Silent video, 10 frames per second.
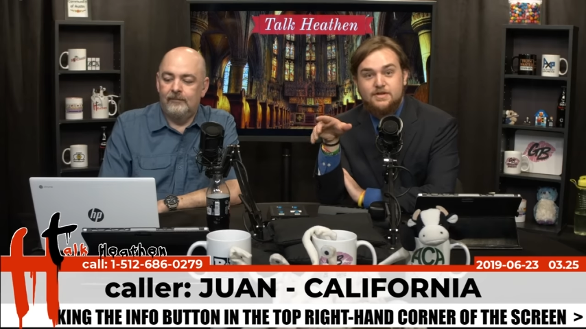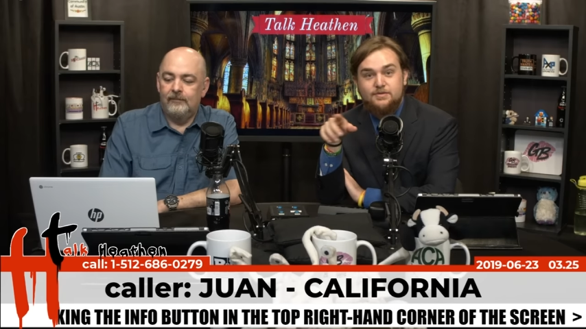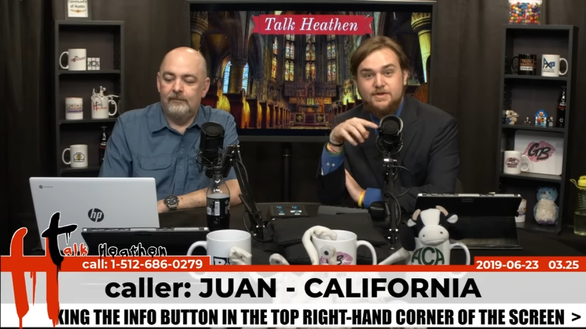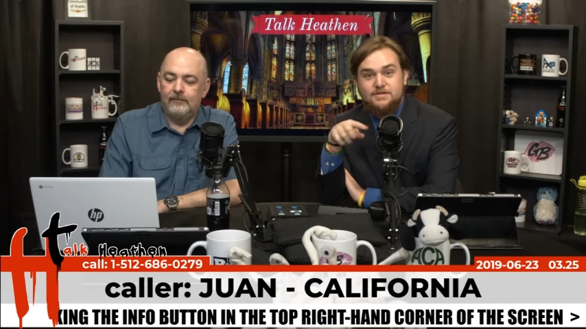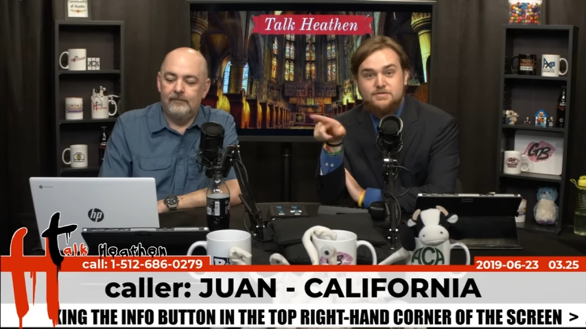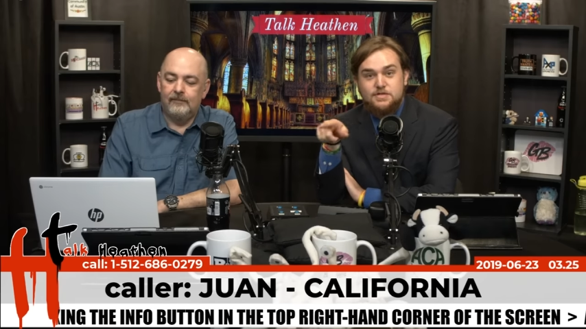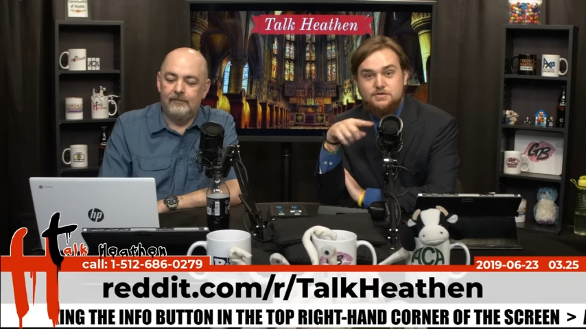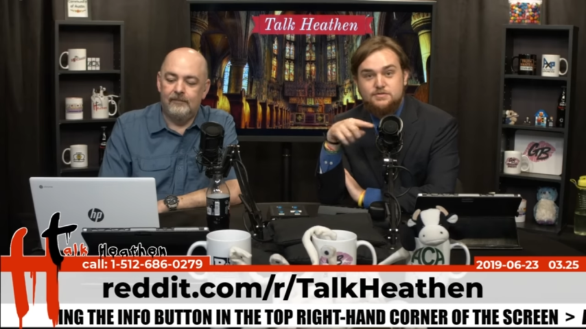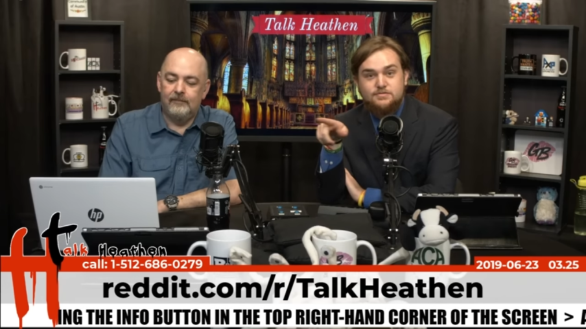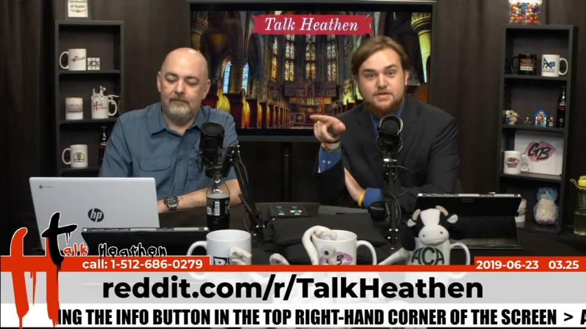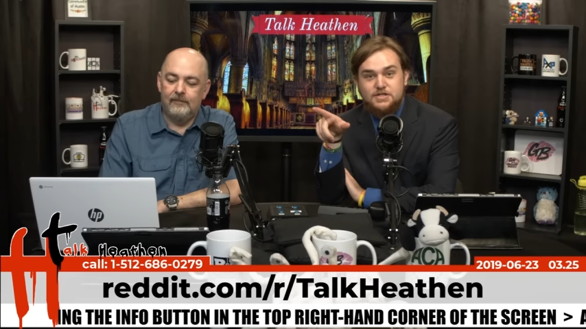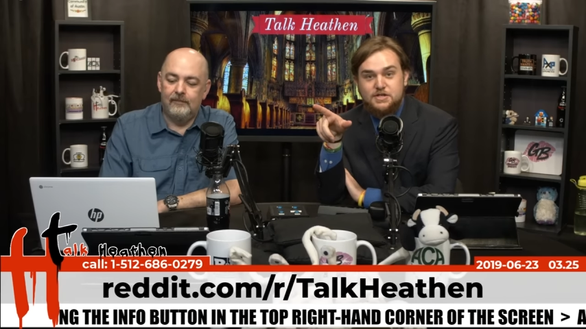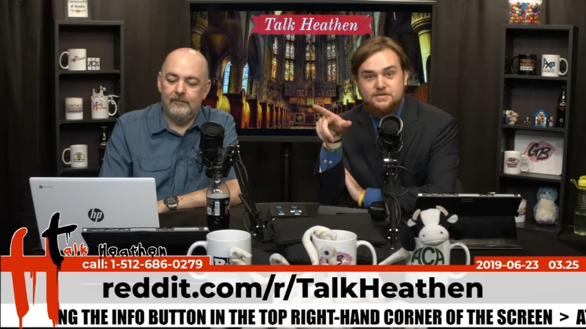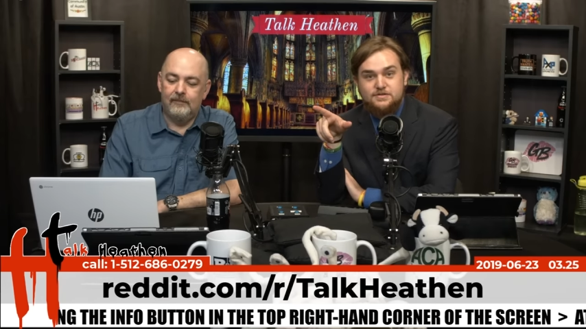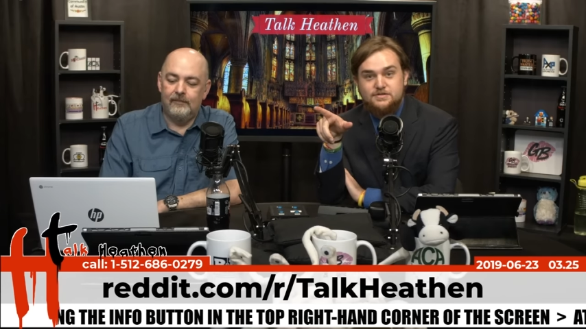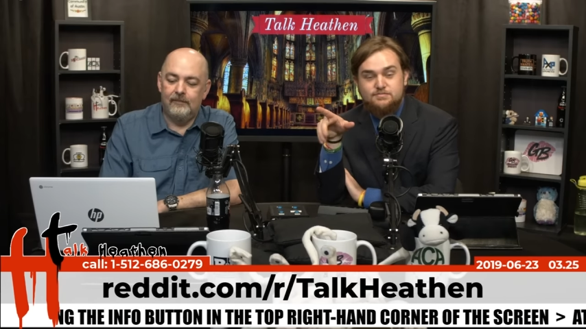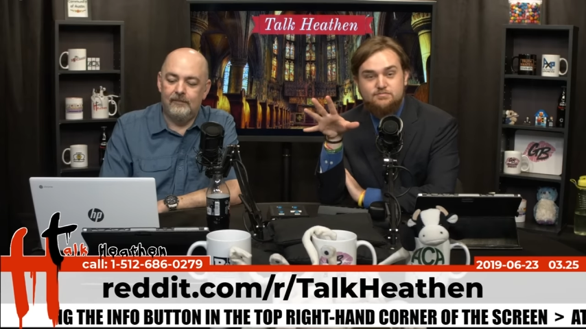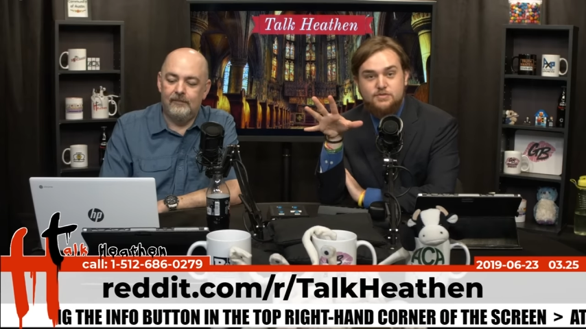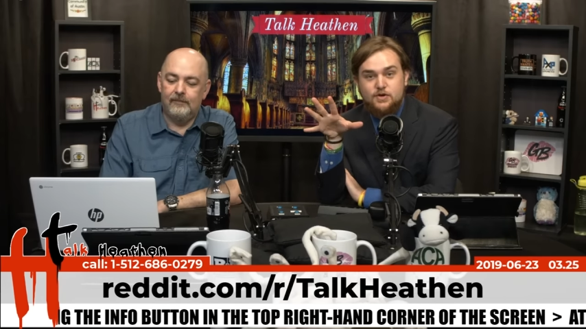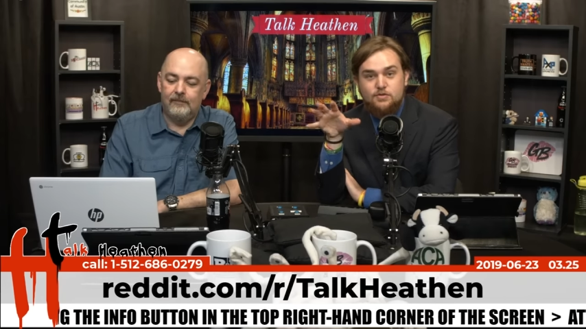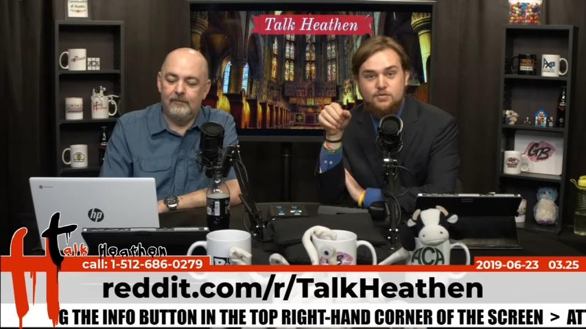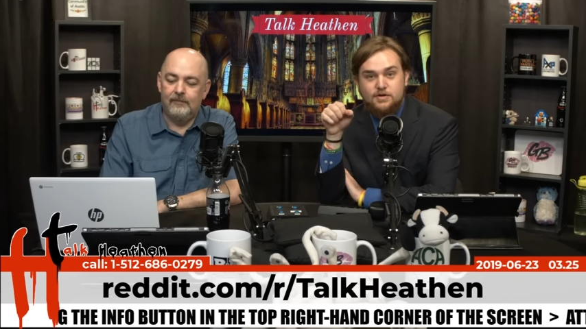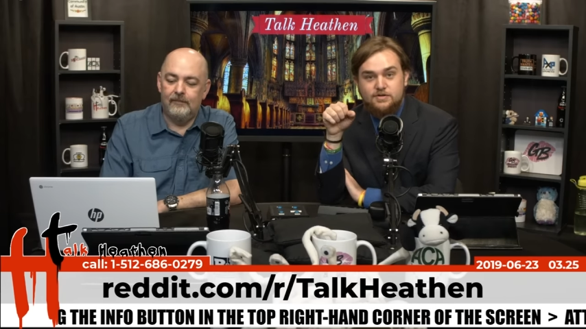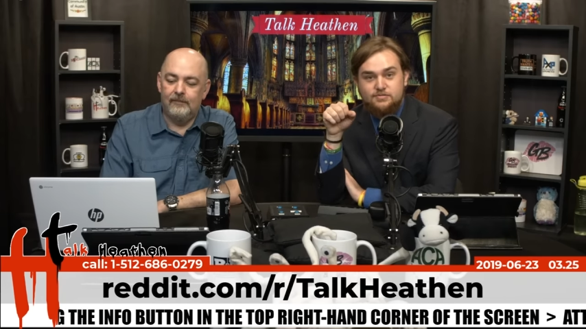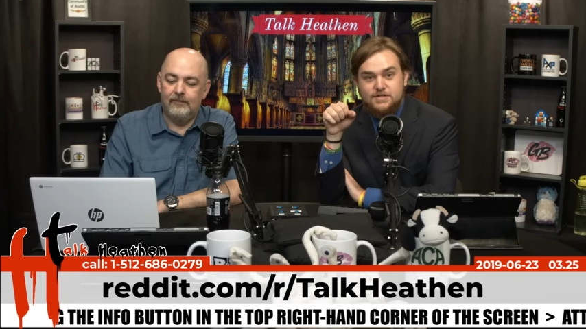Speaker 1: and we do each other's homework